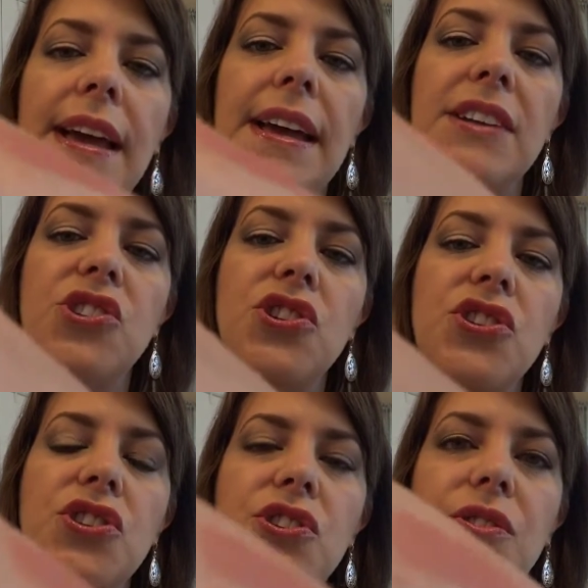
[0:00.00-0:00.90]
It's
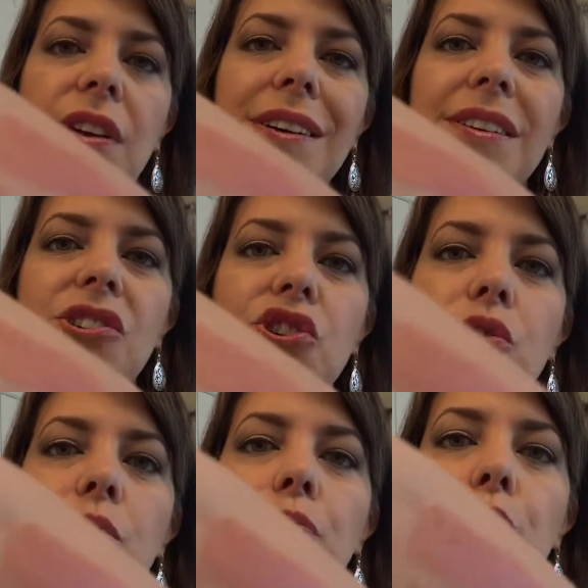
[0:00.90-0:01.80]
just
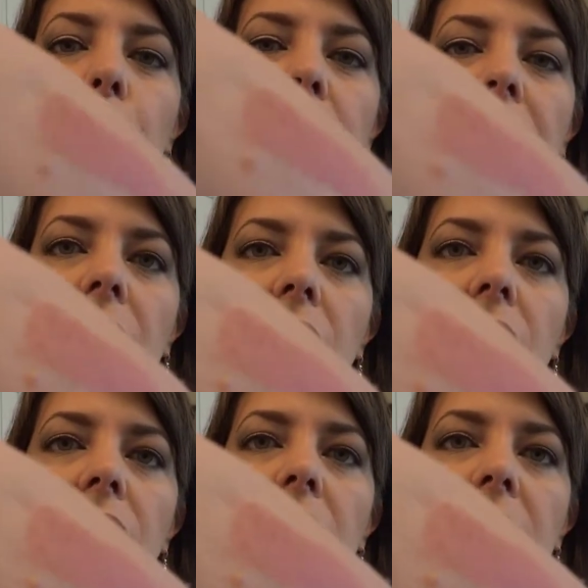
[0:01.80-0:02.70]
too
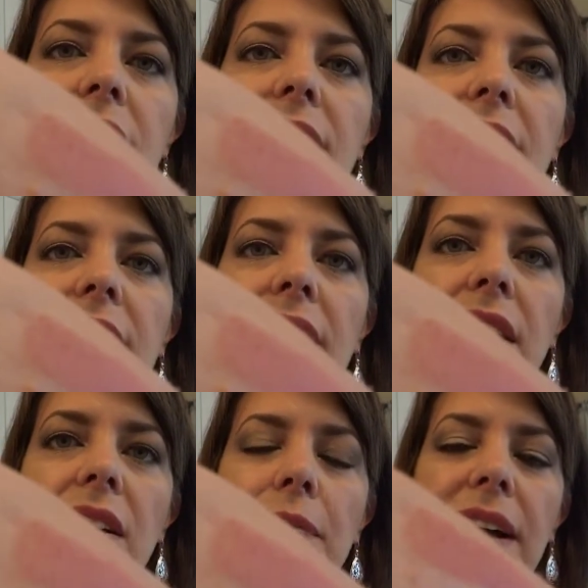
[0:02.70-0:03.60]
brown. It's like,
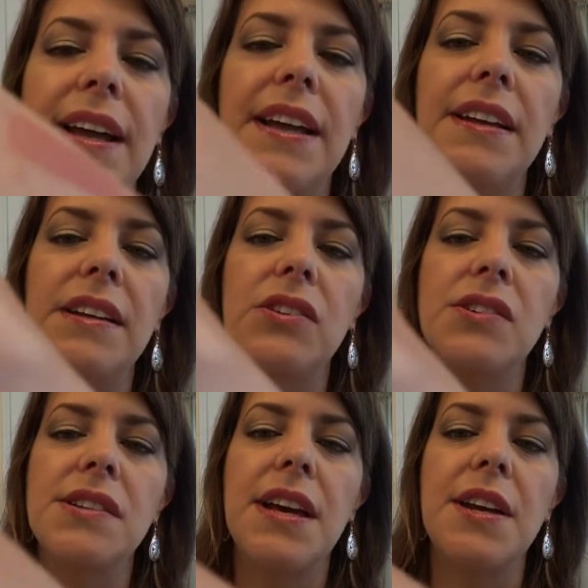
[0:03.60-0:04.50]
on my hand it
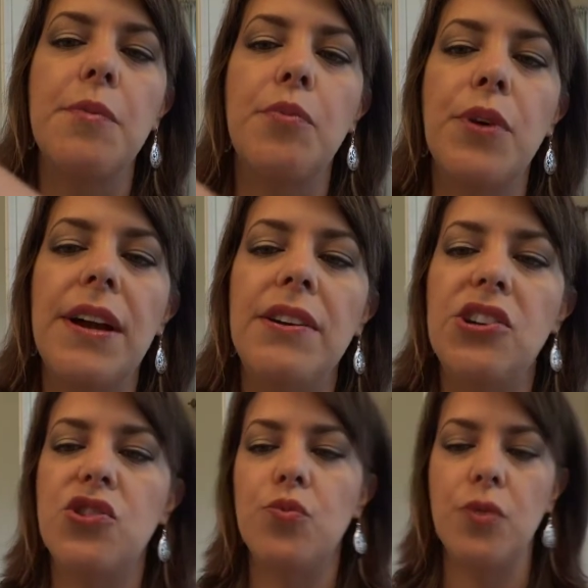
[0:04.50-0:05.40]
looks kind of
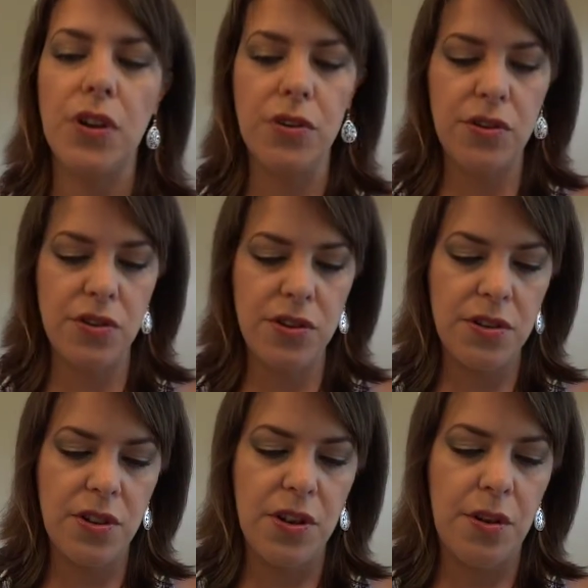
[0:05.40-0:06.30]
brownish rose,
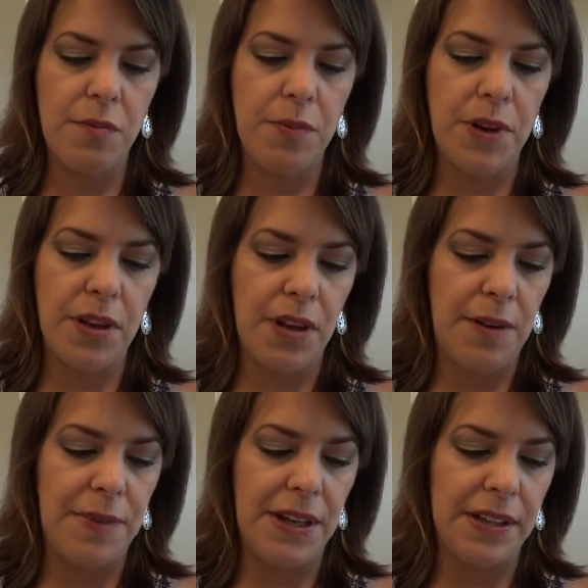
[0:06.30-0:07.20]
but
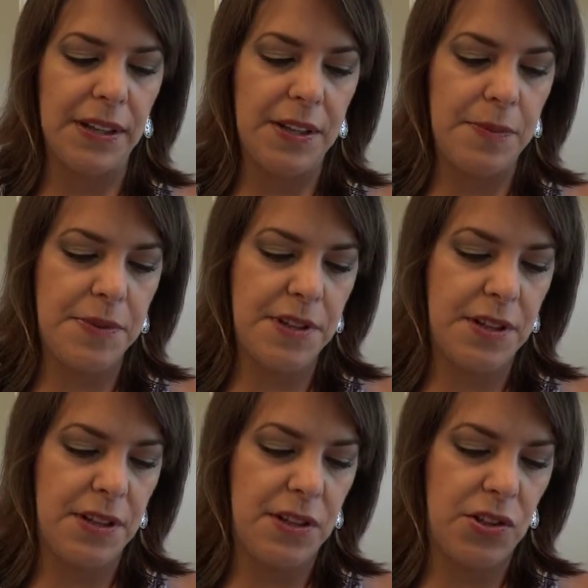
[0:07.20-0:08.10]
on my lips
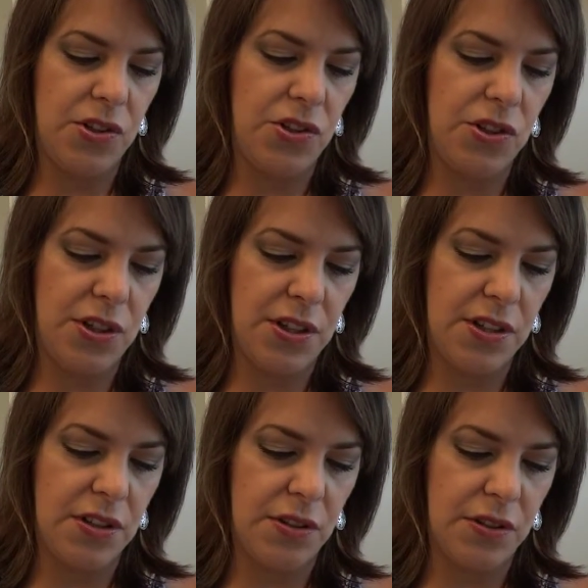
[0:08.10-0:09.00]
it
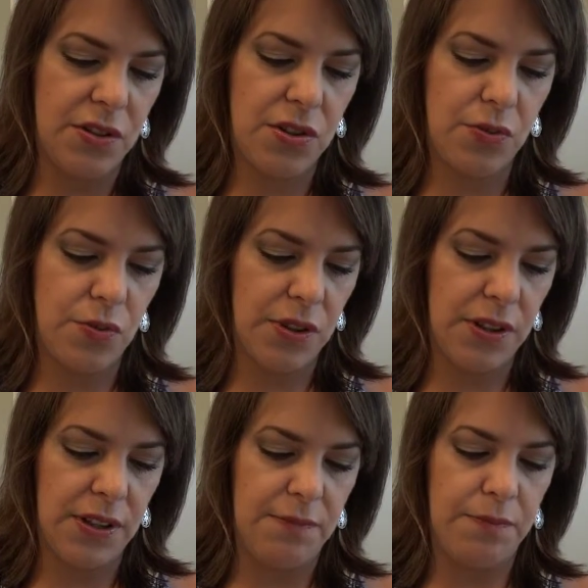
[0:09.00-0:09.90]
just looks
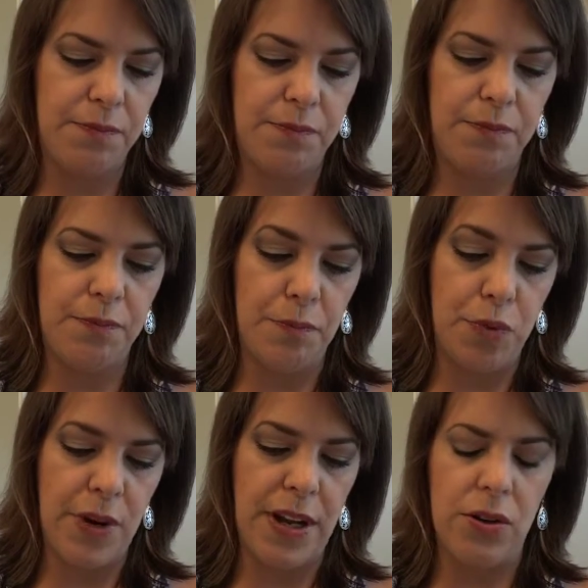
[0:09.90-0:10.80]
really
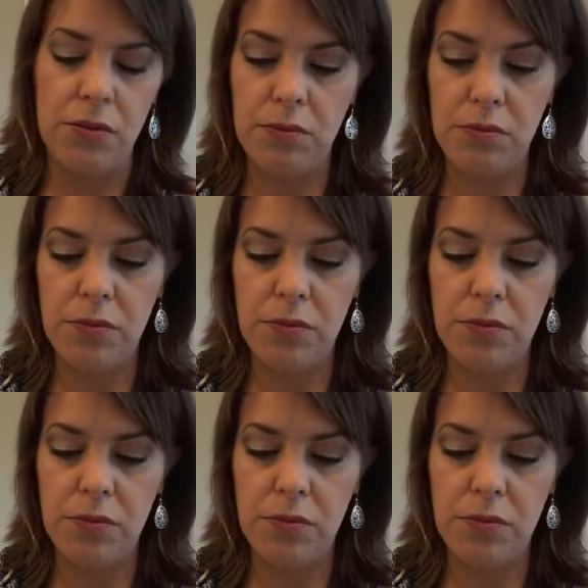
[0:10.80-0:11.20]
brown.